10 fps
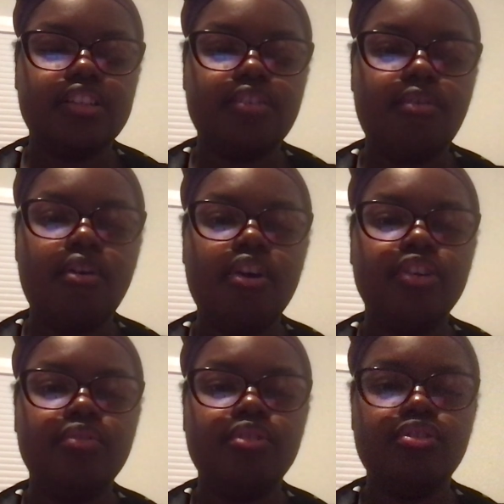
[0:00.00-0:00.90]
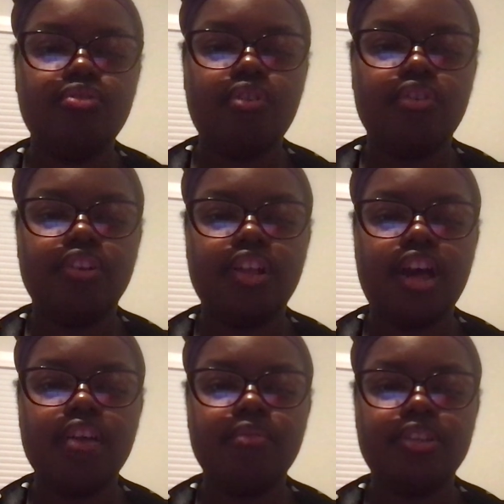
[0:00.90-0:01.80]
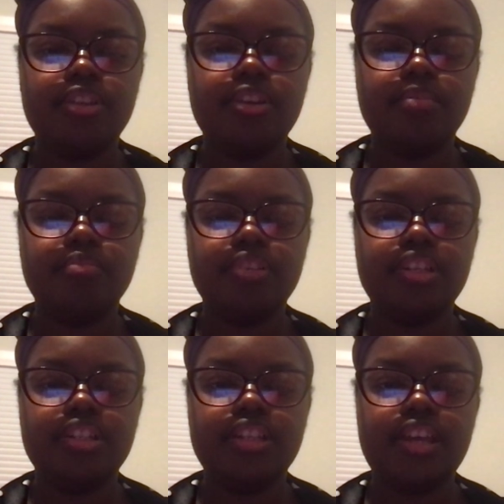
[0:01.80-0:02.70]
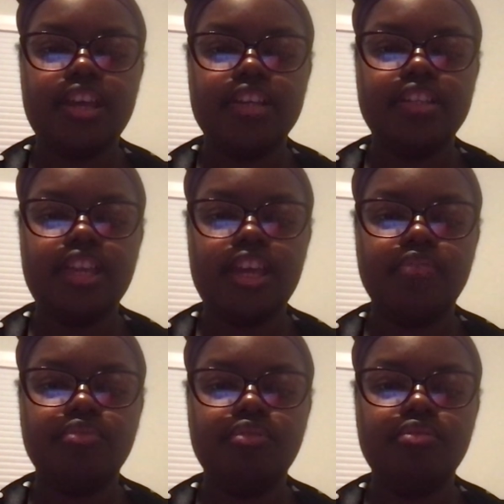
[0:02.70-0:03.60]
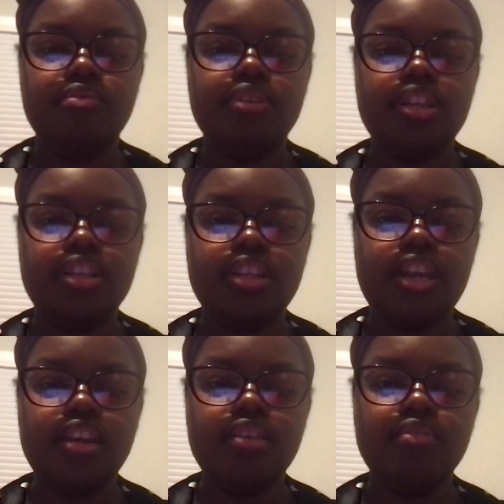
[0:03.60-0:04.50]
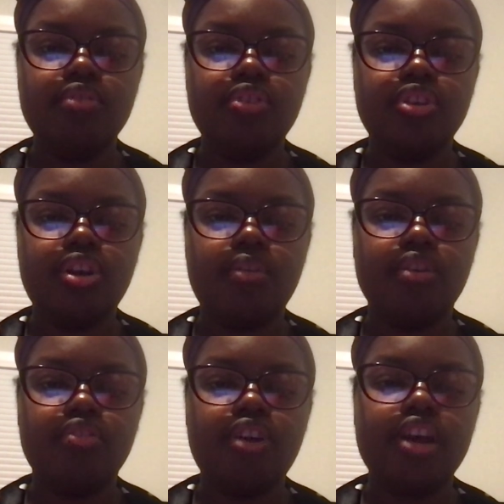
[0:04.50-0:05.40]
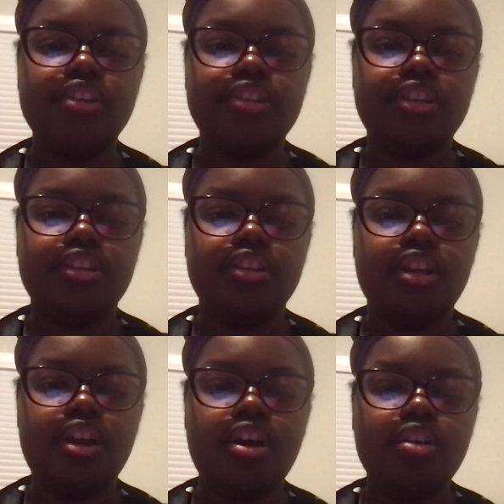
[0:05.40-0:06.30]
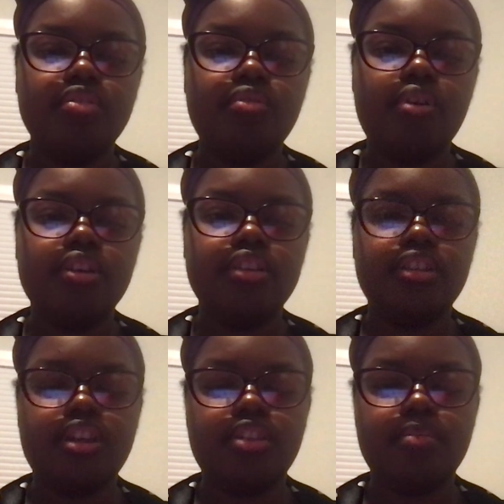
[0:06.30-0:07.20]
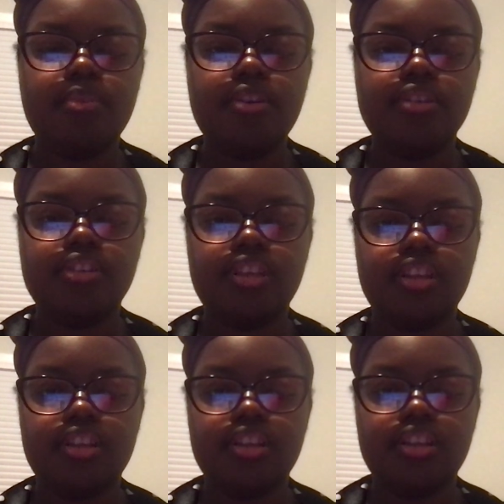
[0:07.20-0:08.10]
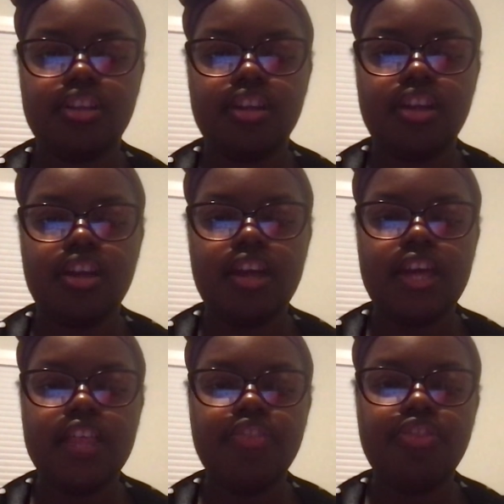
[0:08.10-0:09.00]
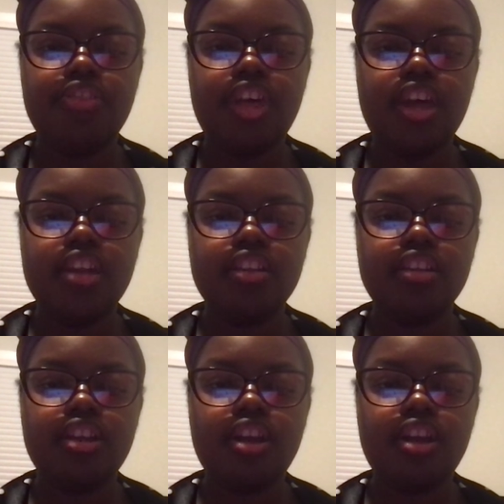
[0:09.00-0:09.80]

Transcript: or you can draw the line with them and says, if you continue to show aggression towards another person, then